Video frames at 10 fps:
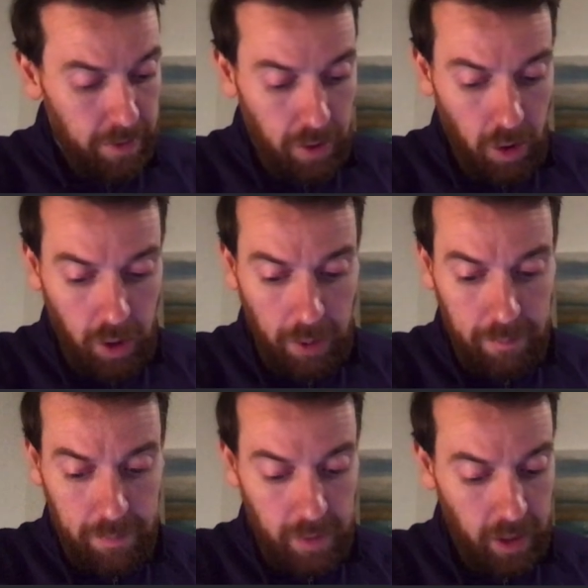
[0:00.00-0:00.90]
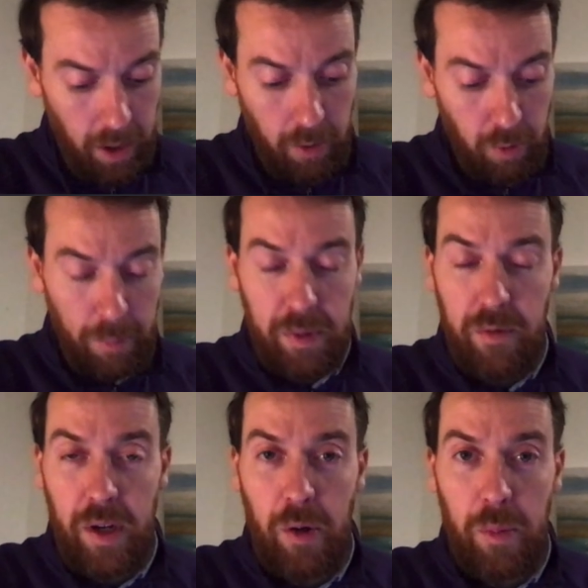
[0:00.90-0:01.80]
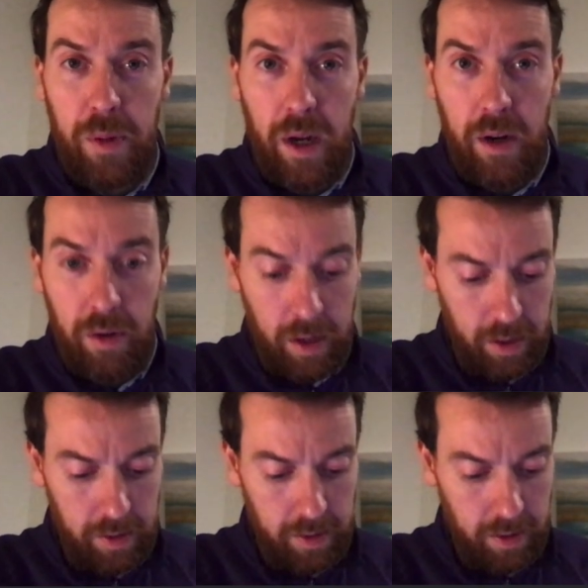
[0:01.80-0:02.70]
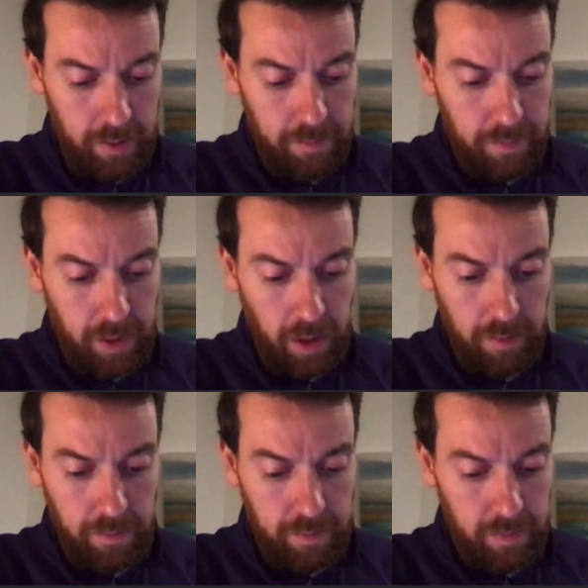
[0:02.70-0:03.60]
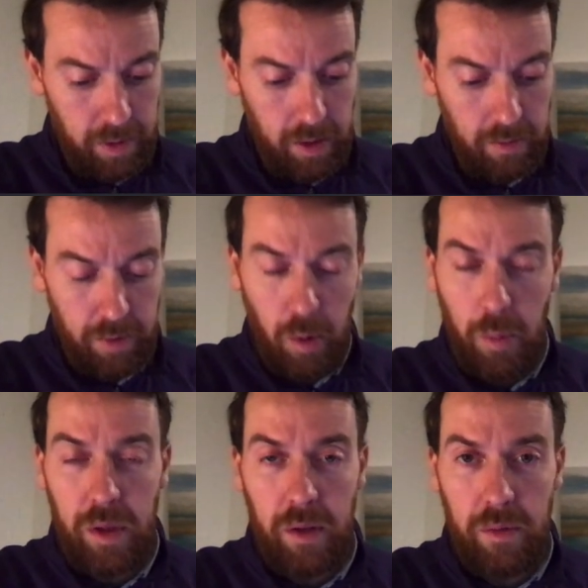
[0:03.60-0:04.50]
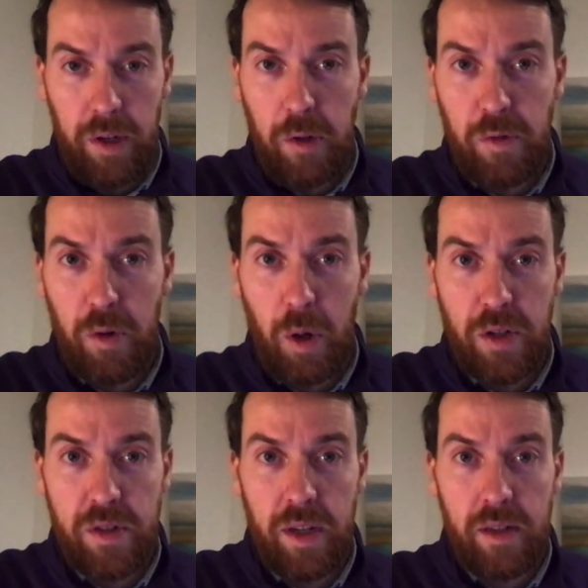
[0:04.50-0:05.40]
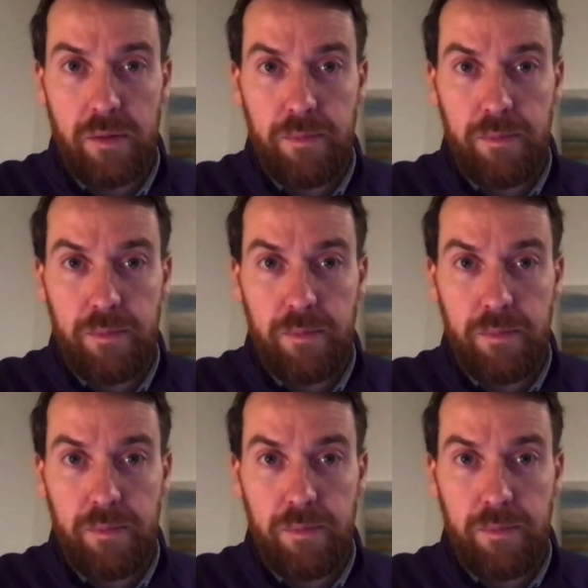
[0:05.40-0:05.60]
Okay, yeah, I'll wrap the video up there, and follow up the videos for question 6.